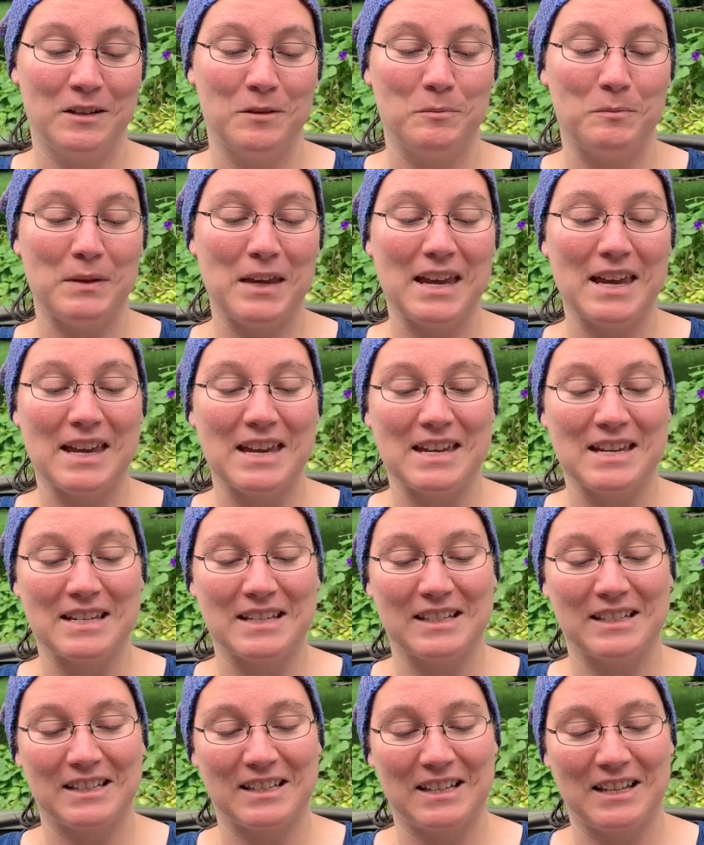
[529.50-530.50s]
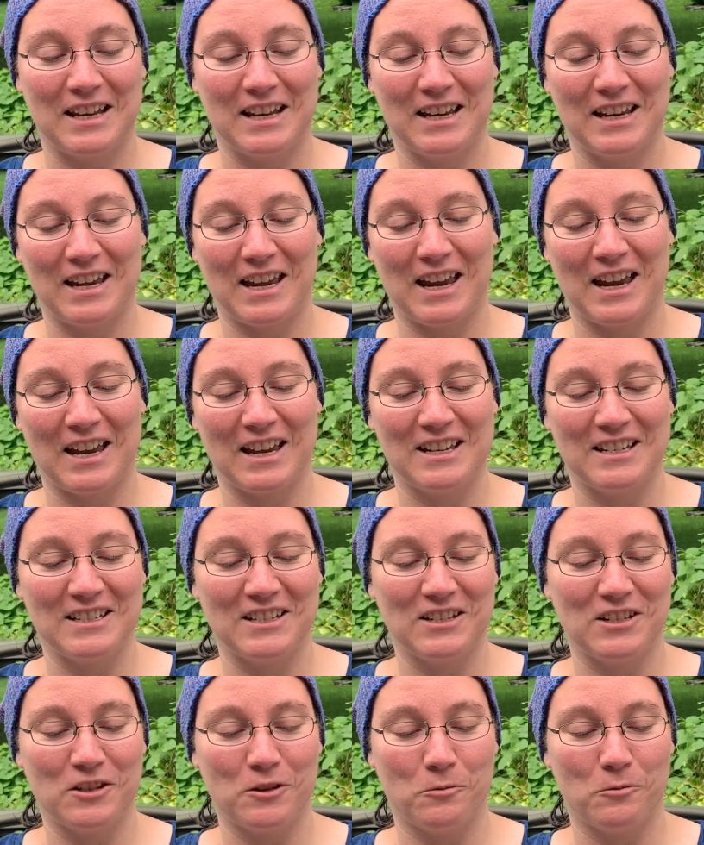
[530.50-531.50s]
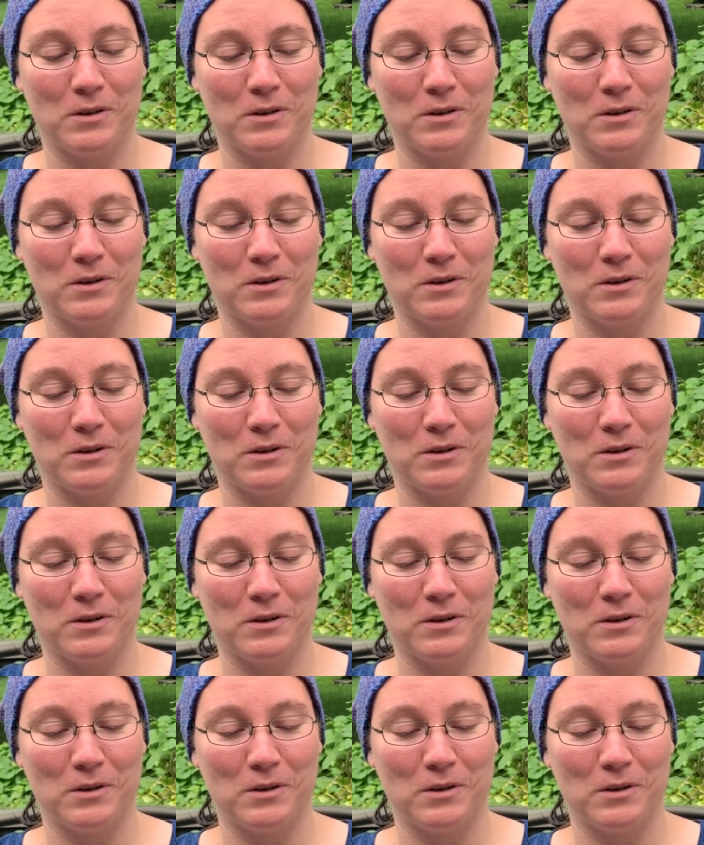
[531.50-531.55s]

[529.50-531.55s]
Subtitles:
bees, and, you know,